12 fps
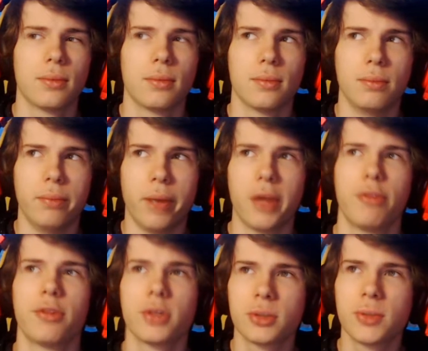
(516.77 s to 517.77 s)
my
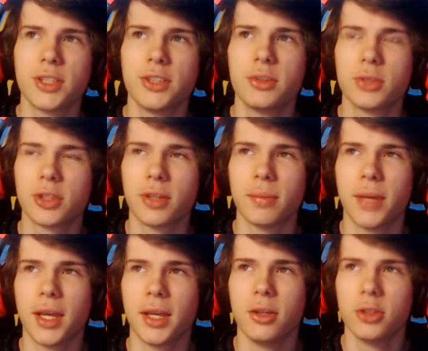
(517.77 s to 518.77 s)
first reason to start
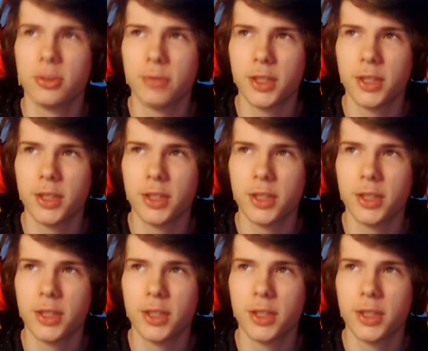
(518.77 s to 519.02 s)
making YouTube